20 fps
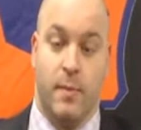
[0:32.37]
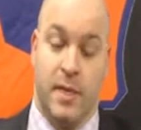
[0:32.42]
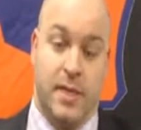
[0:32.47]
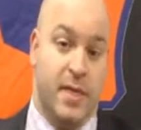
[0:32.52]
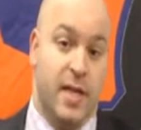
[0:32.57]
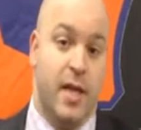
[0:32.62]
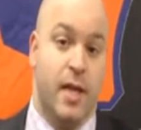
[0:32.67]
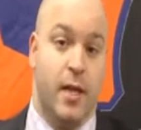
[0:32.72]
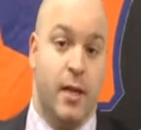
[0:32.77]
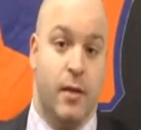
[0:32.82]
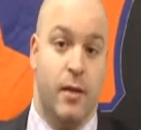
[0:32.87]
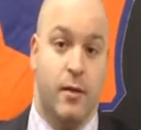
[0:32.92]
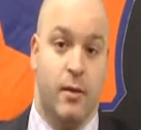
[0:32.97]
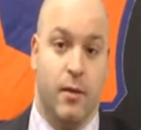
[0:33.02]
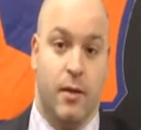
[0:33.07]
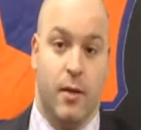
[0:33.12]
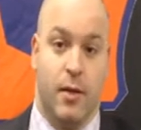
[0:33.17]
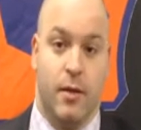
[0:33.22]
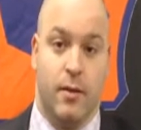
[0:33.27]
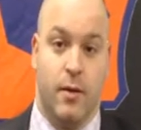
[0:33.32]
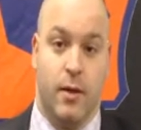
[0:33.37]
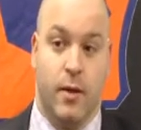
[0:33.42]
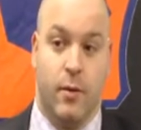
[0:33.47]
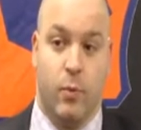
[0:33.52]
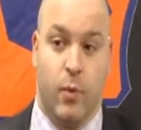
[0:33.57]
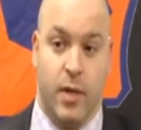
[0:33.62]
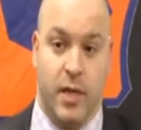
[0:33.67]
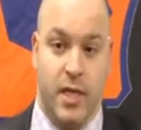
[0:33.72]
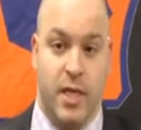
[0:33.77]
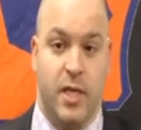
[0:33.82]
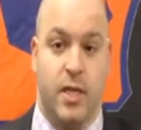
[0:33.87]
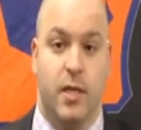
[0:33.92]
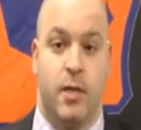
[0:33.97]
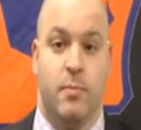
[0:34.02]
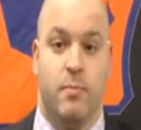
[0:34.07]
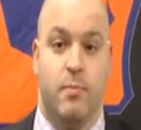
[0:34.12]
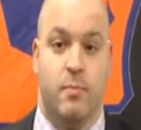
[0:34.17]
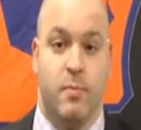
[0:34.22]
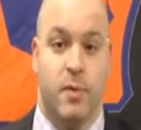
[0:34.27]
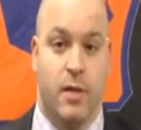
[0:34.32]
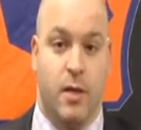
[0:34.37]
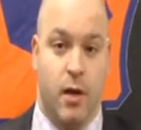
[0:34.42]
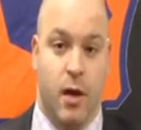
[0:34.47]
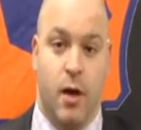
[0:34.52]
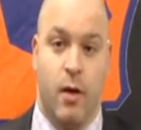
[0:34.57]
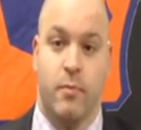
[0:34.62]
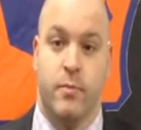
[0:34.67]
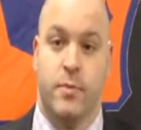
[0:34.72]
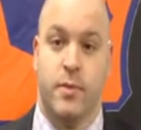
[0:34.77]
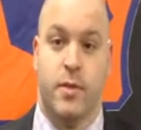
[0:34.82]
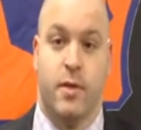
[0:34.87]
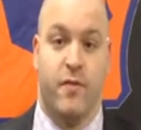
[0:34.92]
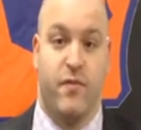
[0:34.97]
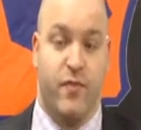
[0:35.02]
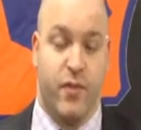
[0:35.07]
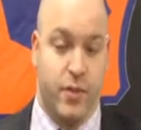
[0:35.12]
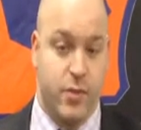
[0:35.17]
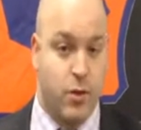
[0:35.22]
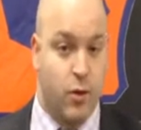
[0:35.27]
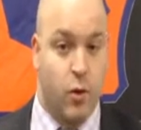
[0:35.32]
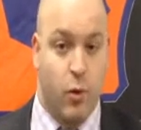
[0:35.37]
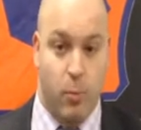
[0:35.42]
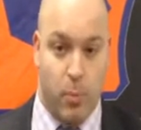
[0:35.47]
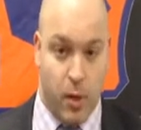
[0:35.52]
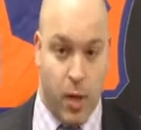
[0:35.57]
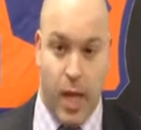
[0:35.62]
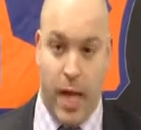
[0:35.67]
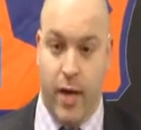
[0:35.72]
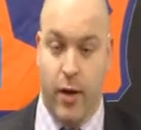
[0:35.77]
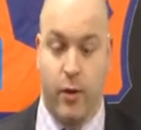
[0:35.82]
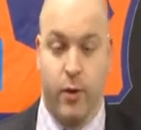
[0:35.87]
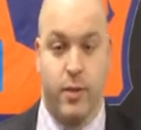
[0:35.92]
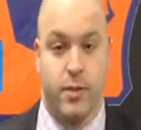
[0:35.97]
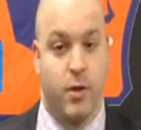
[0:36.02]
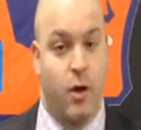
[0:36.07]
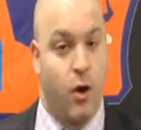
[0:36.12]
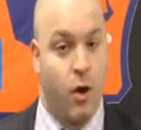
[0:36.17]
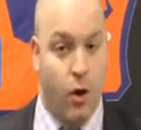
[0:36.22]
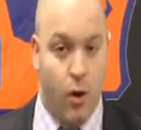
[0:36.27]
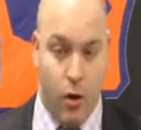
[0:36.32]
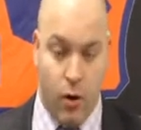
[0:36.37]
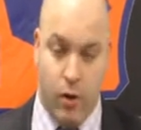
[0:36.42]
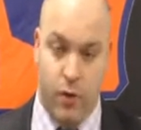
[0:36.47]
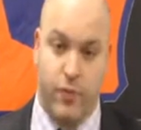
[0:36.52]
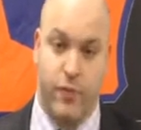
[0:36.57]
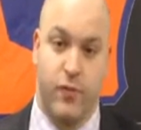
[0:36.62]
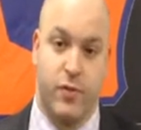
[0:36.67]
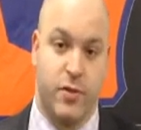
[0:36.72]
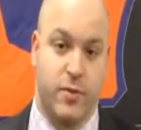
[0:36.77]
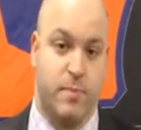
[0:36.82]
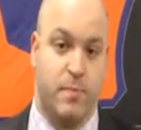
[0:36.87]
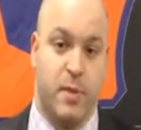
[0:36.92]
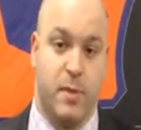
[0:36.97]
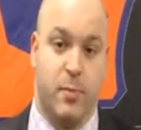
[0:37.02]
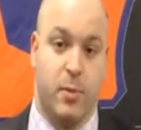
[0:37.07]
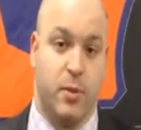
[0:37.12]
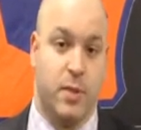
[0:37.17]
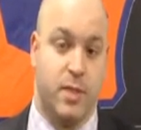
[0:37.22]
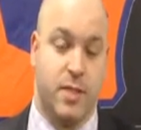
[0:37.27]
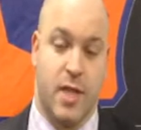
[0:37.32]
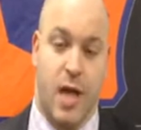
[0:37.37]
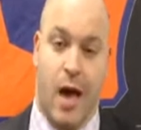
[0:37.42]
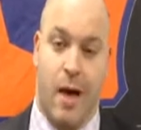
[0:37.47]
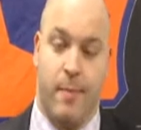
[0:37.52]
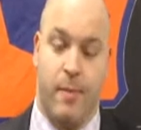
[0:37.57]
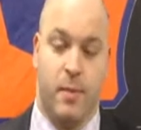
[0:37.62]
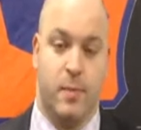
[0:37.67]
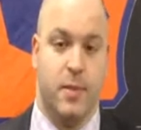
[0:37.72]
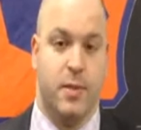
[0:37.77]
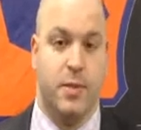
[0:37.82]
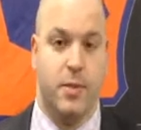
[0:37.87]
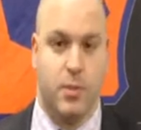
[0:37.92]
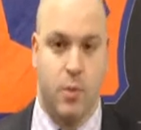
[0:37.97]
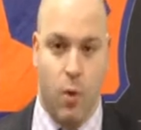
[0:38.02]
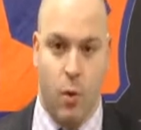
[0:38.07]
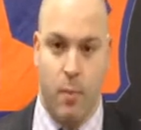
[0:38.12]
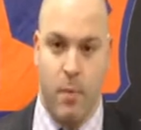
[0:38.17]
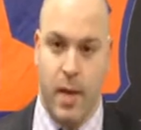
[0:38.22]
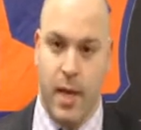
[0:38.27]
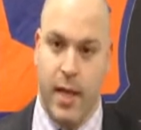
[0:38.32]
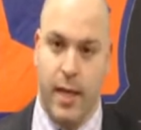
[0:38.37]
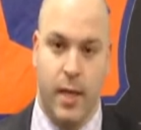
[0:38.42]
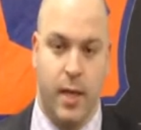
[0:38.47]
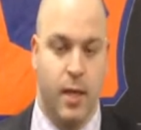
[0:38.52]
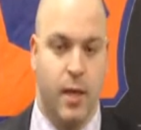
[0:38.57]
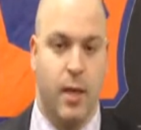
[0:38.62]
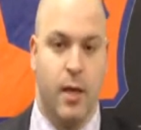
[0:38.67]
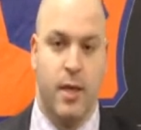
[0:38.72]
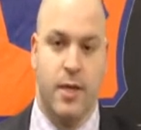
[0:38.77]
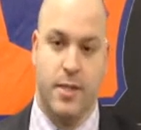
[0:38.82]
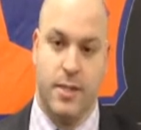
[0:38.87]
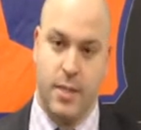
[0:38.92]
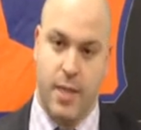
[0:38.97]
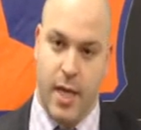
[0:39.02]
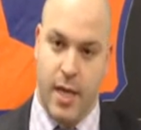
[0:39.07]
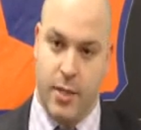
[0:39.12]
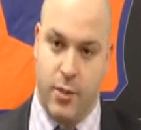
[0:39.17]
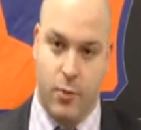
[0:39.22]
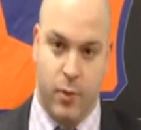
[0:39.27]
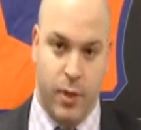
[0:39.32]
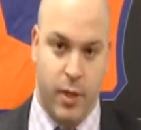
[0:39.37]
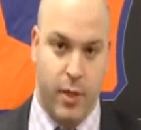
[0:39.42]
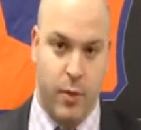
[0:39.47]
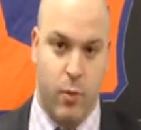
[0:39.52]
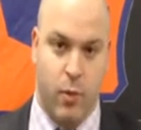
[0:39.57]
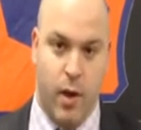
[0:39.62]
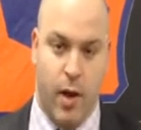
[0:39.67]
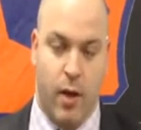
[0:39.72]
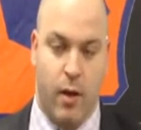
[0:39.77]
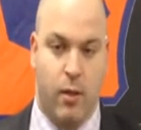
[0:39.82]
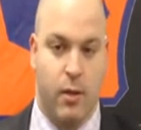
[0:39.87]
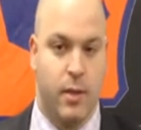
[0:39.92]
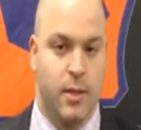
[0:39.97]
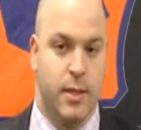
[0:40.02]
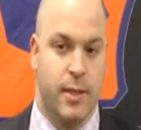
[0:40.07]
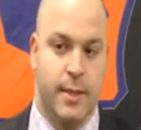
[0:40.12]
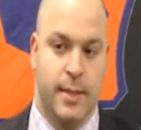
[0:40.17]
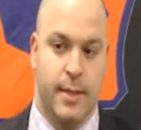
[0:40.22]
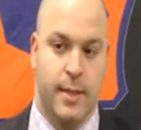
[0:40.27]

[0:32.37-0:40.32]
he did it. And when he becomes a physical player, it's hard for people to stop him. He's so big, he skates really well.